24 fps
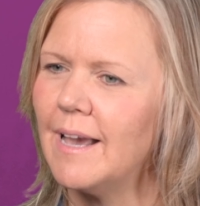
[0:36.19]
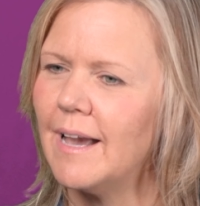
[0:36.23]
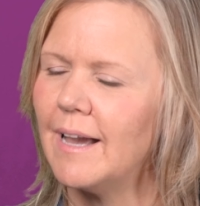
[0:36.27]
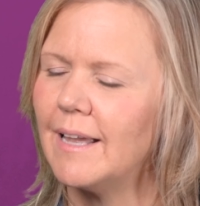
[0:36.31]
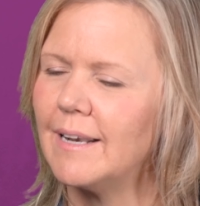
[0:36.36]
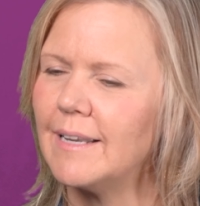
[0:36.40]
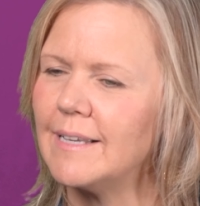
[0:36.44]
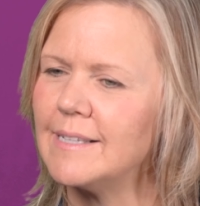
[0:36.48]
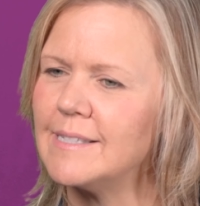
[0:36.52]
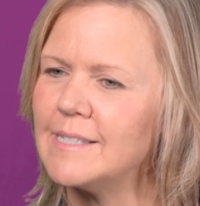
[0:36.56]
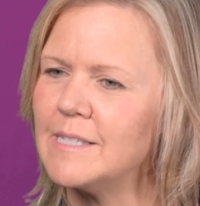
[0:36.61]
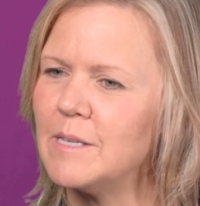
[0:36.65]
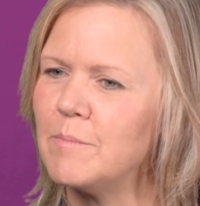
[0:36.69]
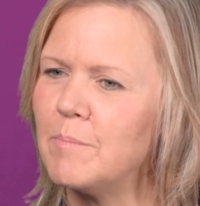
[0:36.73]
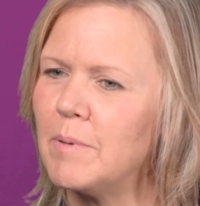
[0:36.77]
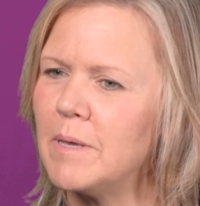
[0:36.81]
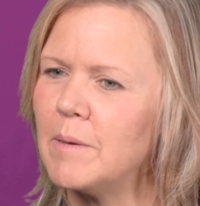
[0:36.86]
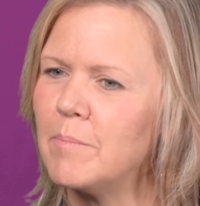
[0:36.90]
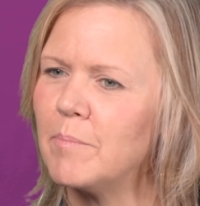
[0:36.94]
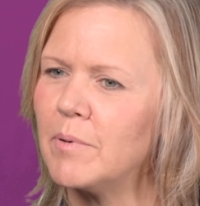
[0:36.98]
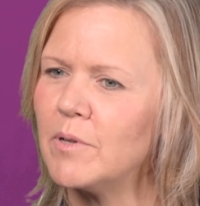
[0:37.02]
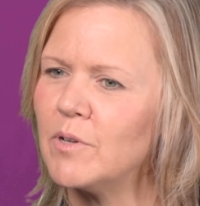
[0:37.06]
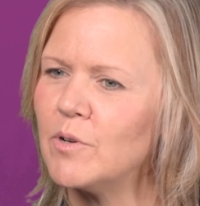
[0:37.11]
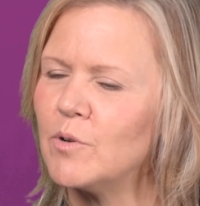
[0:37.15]
and I see
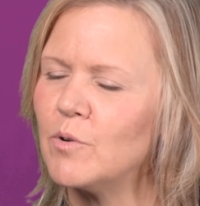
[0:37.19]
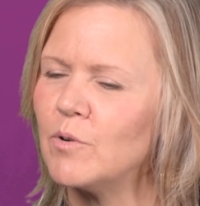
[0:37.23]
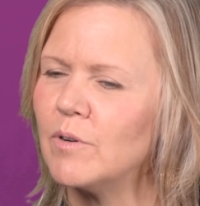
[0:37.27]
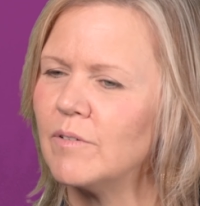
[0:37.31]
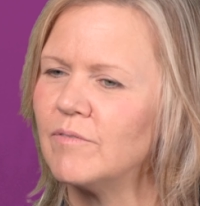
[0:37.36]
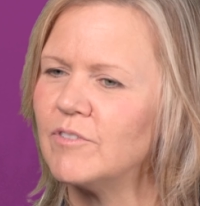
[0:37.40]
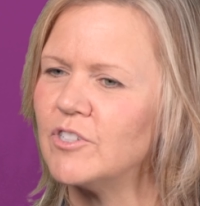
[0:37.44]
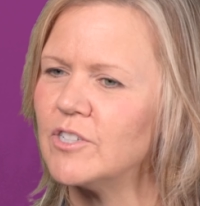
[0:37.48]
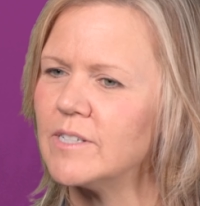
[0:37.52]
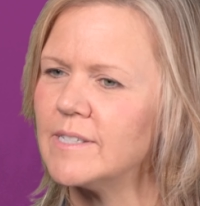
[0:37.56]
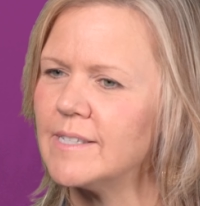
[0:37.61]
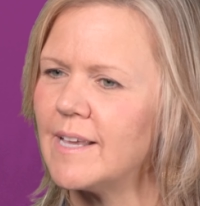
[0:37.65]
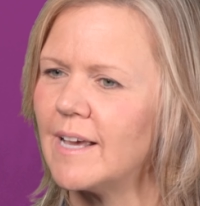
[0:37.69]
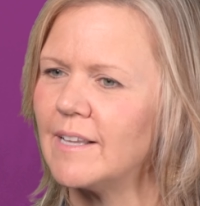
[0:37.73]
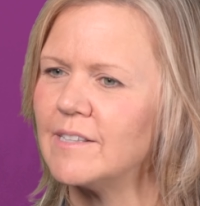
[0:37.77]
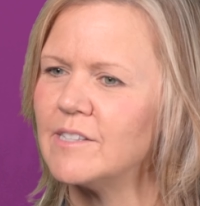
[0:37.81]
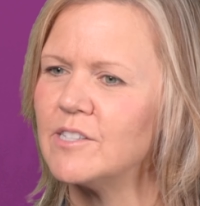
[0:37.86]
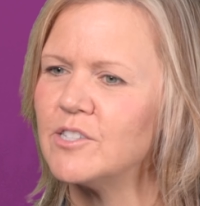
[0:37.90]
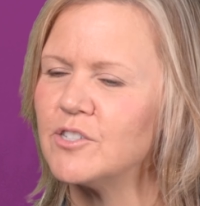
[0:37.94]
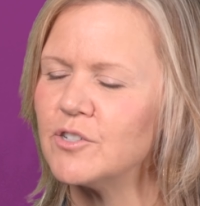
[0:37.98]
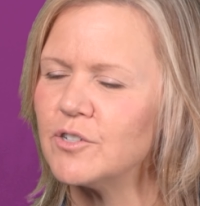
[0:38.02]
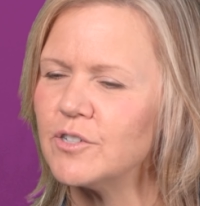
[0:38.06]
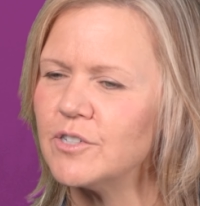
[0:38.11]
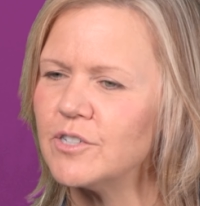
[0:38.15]
people who have just had
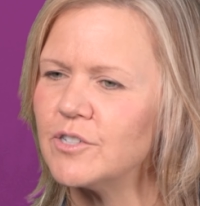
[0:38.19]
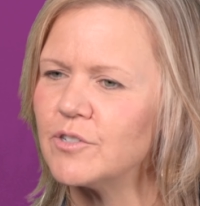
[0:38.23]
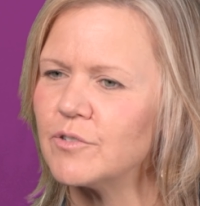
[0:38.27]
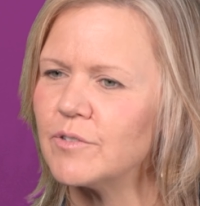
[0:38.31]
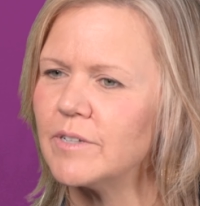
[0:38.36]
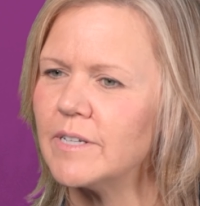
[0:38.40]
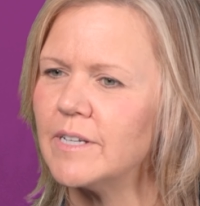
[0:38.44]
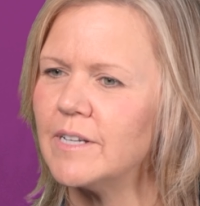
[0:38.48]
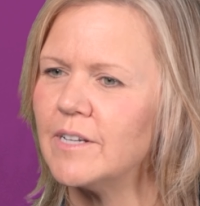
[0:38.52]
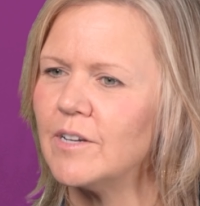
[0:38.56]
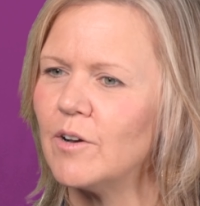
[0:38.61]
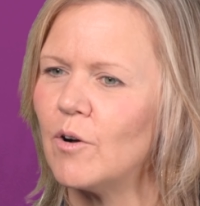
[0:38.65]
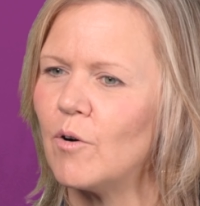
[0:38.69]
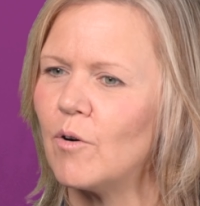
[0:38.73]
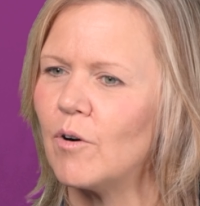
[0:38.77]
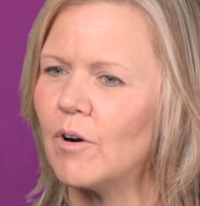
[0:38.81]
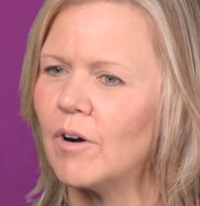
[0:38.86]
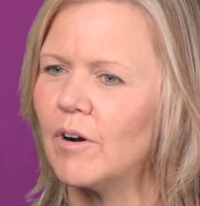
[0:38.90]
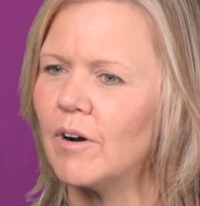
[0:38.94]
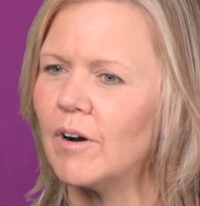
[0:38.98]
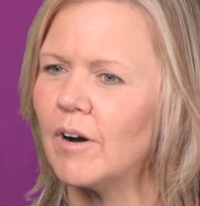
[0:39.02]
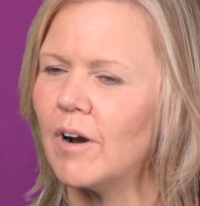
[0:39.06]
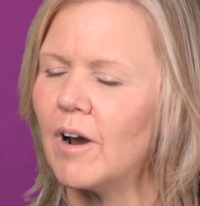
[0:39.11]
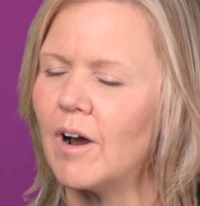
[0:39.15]
surgery
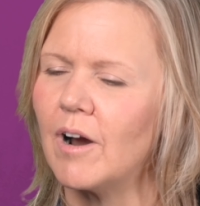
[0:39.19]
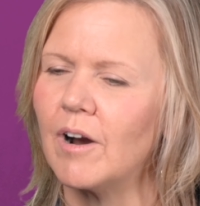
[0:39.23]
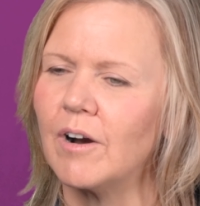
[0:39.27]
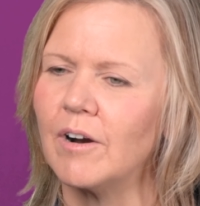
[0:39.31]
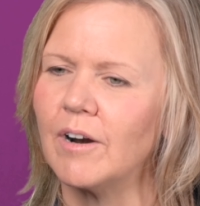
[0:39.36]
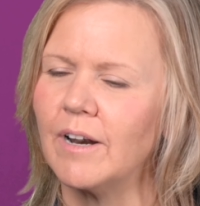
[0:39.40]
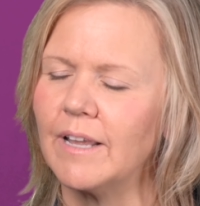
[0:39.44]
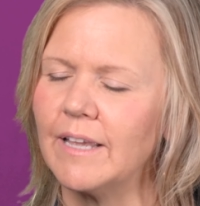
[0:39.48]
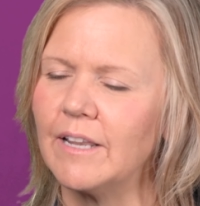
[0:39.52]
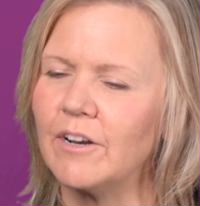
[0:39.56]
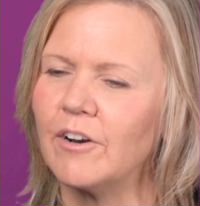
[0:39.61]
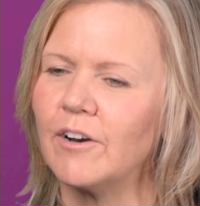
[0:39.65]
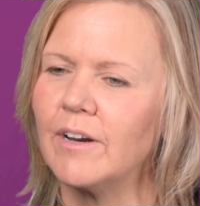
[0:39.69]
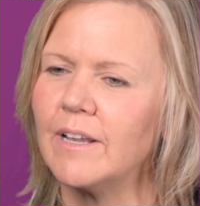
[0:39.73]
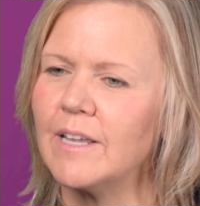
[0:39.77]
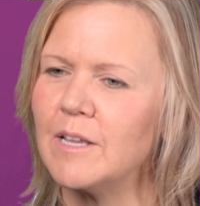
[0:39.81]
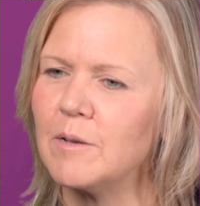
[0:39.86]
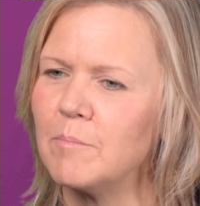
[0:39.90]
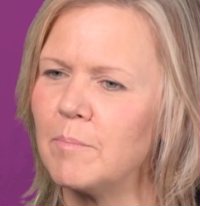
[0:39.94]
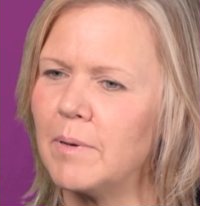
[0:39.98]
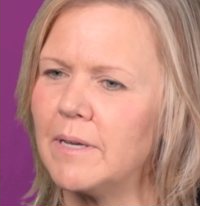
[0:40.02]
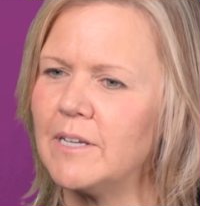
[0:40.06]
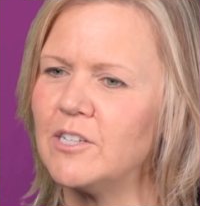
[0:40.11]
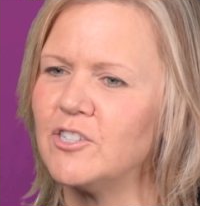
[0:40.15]
or are in our
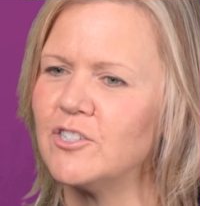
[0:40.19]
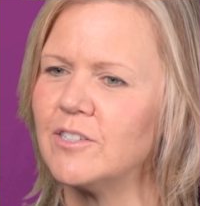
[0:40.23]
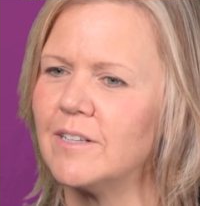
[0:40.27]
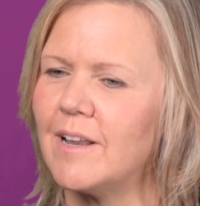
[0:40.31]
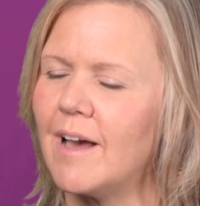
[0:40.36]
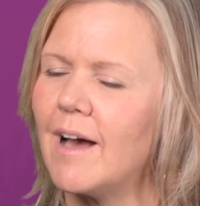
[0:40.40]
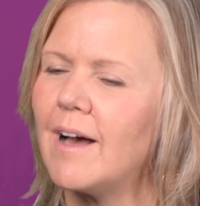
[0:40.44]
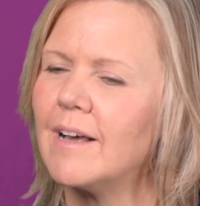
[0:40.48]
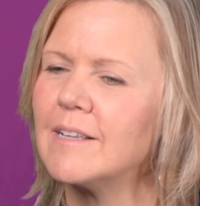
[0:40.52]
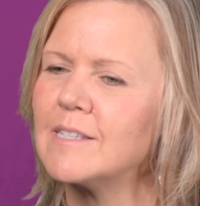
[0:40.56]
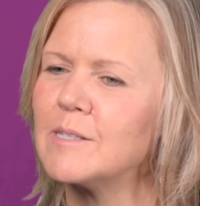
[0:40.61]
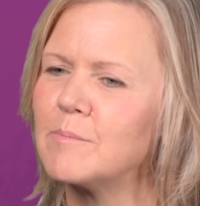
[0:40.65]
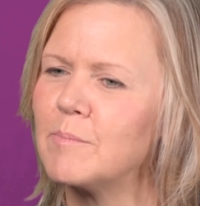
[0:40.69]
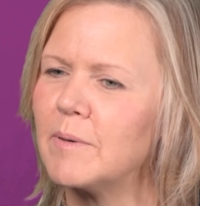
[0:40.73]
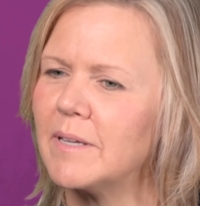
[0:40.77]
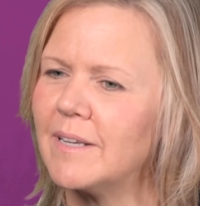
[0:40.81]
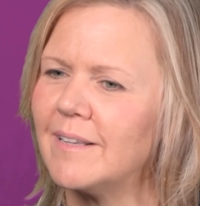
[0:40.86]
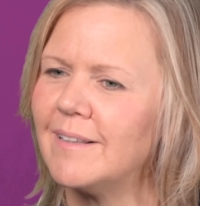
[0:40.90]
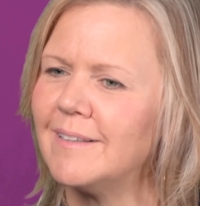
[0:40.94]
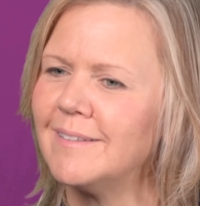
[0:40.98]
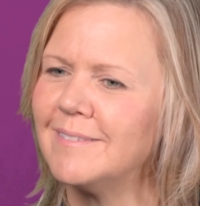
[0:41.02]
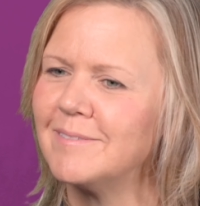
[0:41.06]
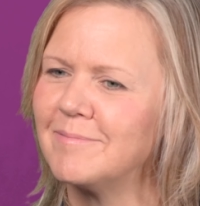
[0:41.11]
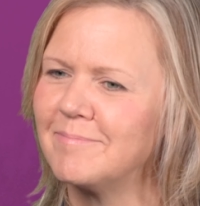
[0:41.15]
inpatient
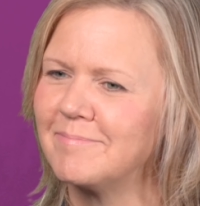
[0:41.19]
hospital.